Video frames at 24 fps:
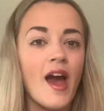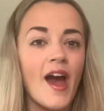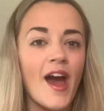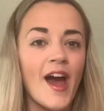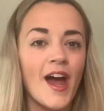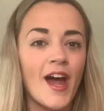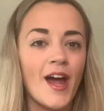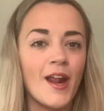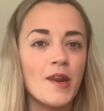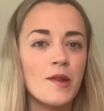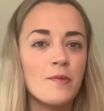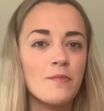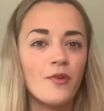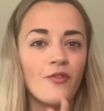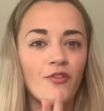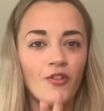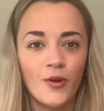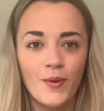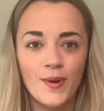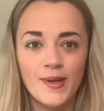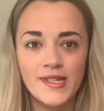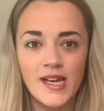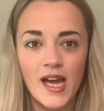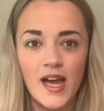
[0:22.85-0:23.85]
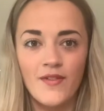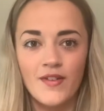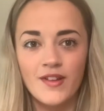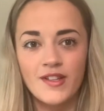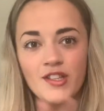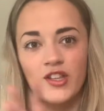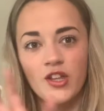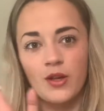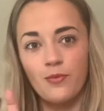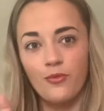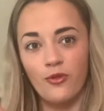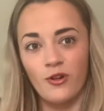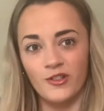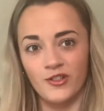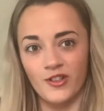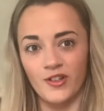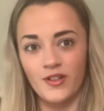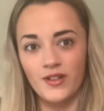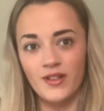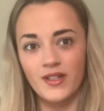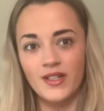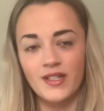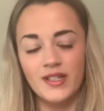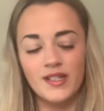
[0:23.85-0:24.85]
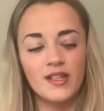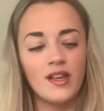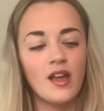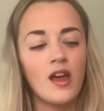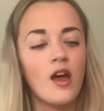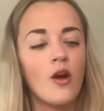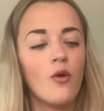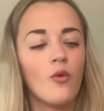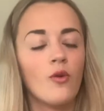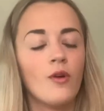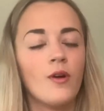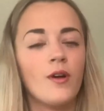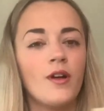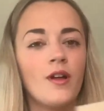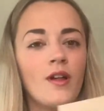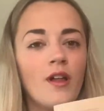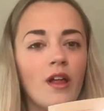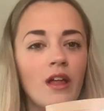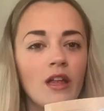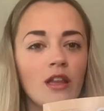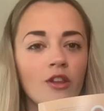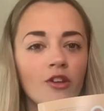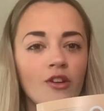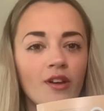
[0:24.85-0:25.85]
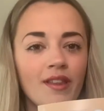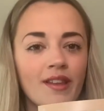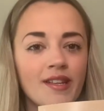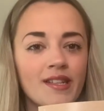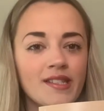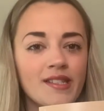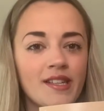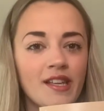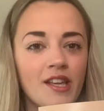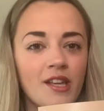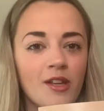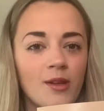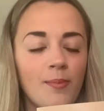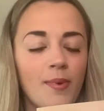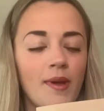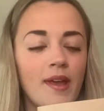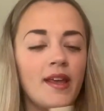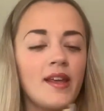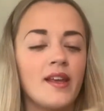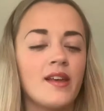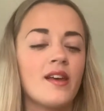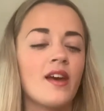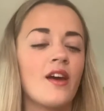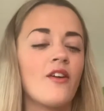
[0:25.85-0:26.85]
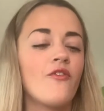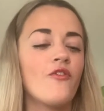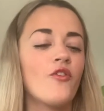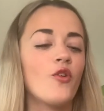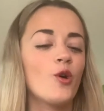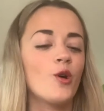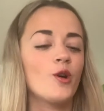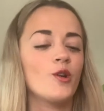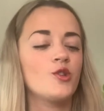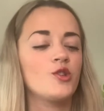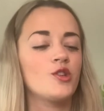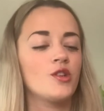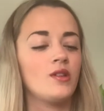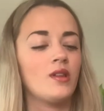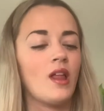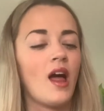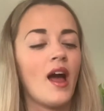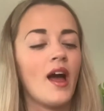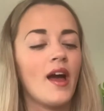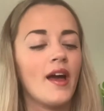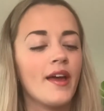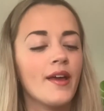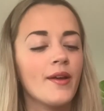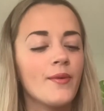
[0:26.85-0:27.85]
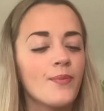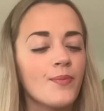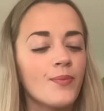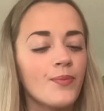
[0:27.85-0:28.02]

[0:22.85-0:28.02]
And before we dive into the products, we'll look at the sneak peek for July.